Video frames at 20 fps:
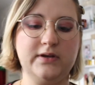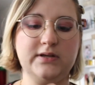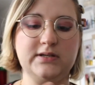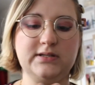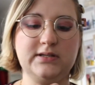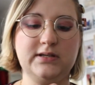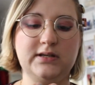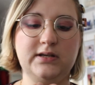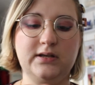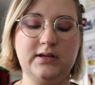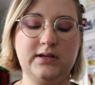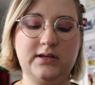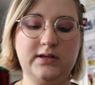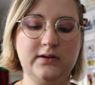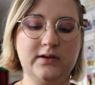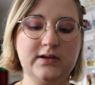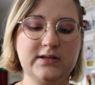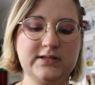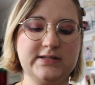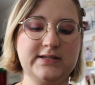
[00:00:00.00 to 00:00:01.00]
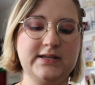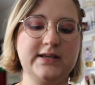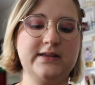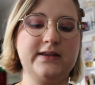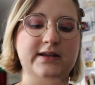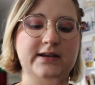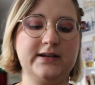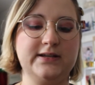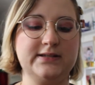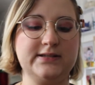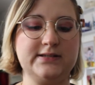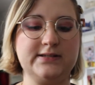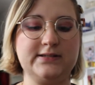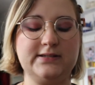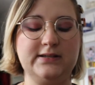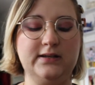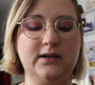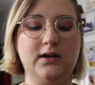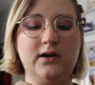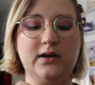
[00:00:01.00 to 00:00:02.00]
But you can see that it
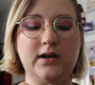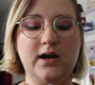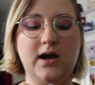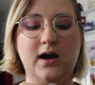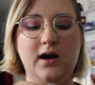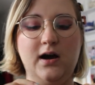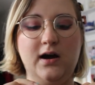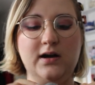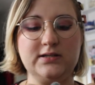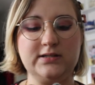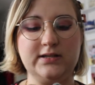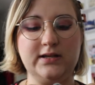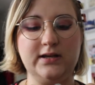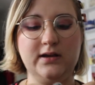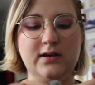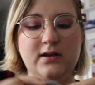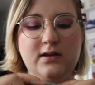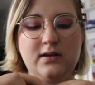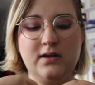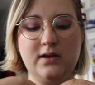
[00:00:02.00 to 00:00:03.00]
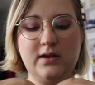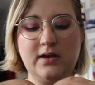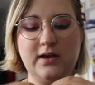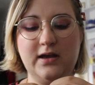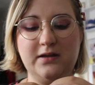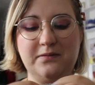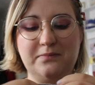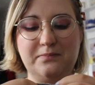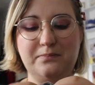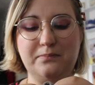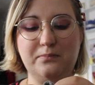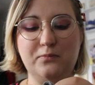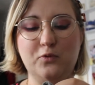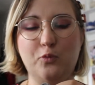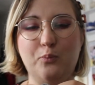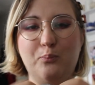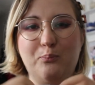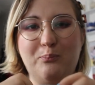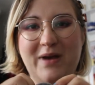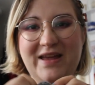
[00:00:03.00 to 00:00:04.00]
is a lot harder and
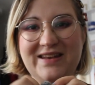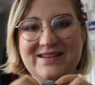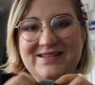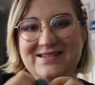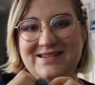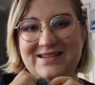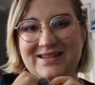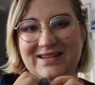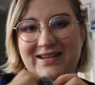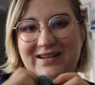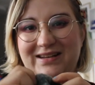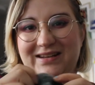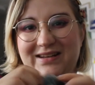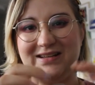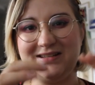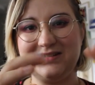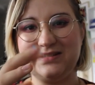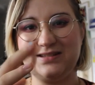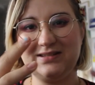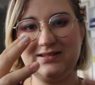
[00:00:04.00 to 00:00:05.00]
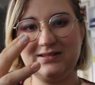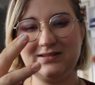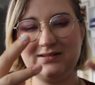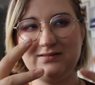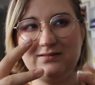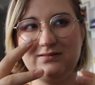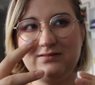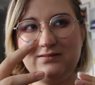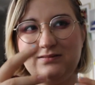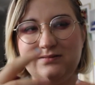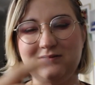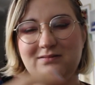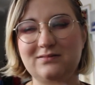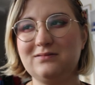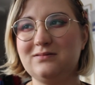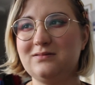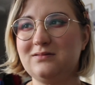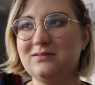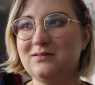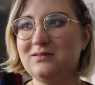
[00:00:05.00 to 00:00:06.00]
more bendy and less,
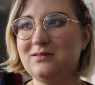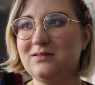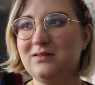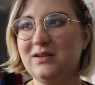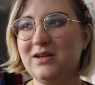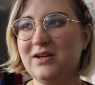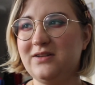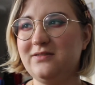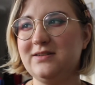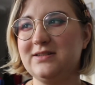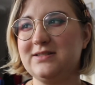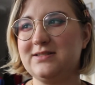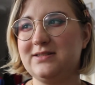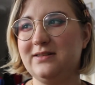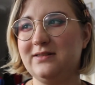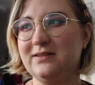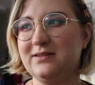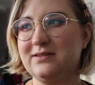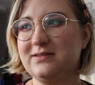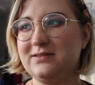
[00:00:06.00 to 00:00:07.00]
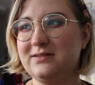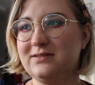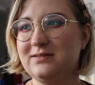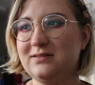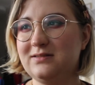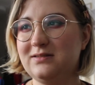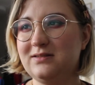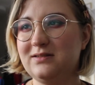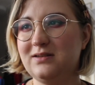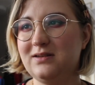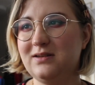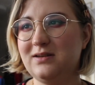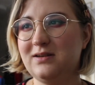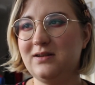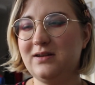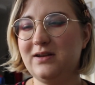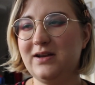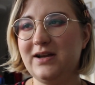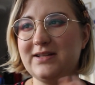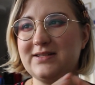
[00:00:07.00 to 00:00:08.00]
how do I say this?
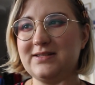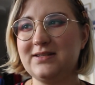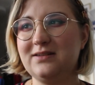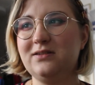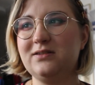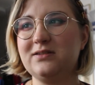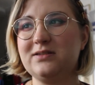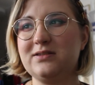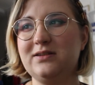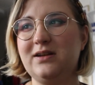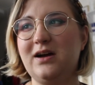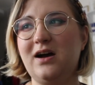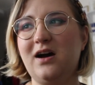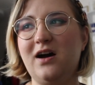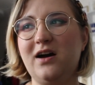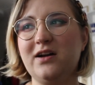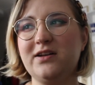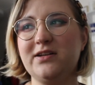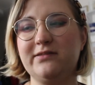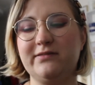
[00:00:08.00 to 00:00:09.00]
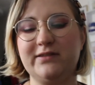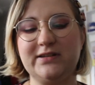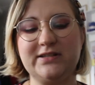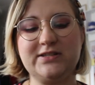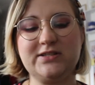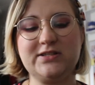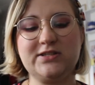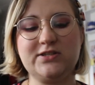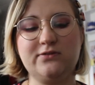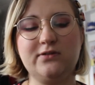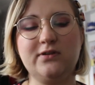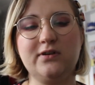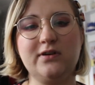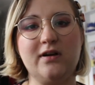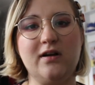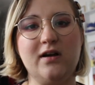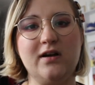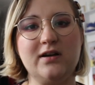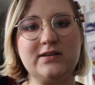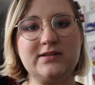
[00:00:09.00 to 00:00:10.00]
It's a lot harder and
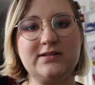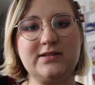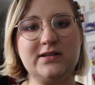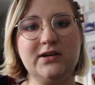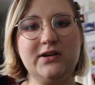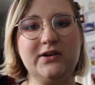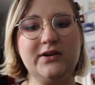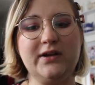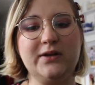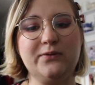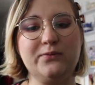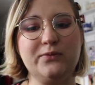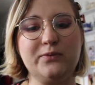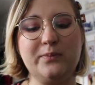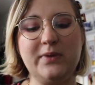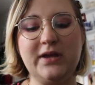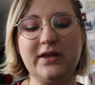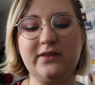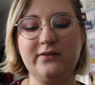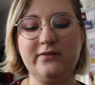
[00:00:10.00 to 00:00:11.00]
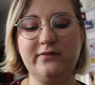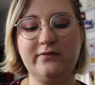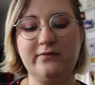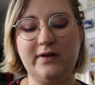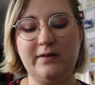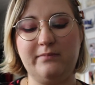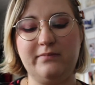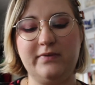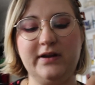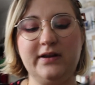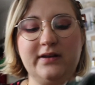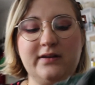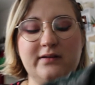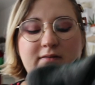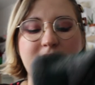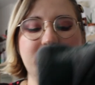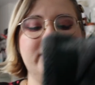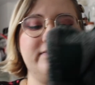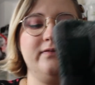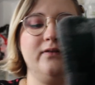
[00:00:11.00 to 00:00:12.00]
stronger, so it would make the fabric
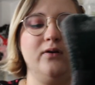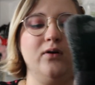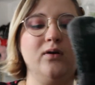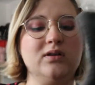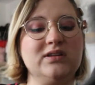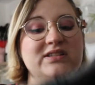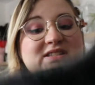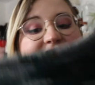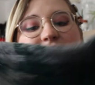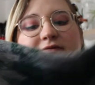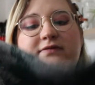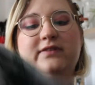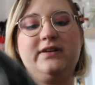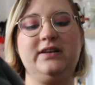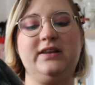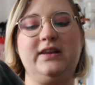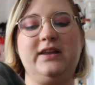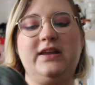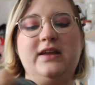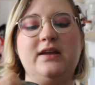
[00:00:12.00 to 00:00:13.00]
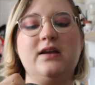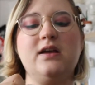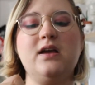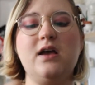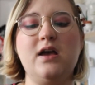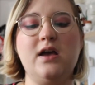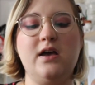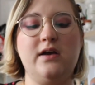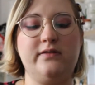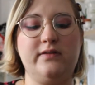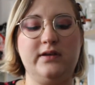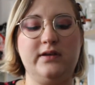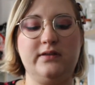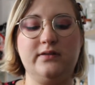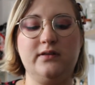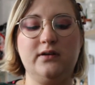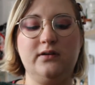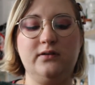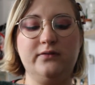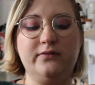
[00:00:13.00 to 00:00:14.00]
fall differently
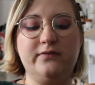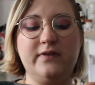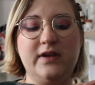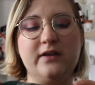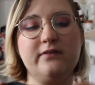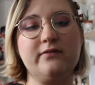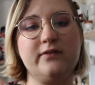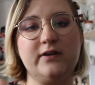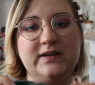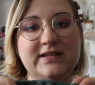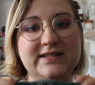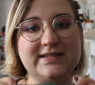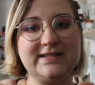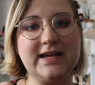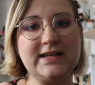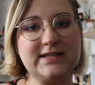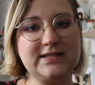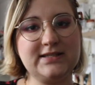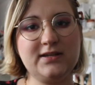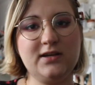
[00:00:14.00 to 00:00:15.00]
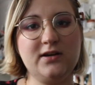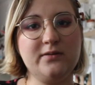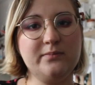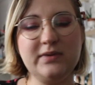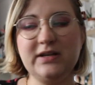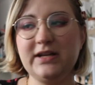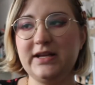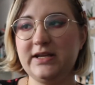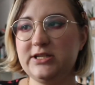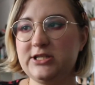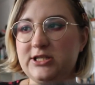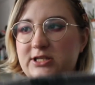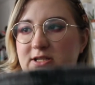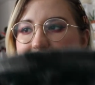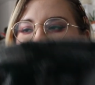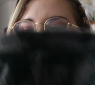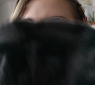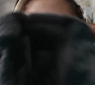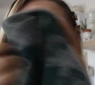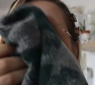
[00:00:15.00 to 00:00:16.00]
than the whole fake fur and satin
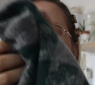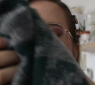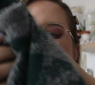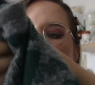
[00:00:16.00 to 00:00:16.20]
combination,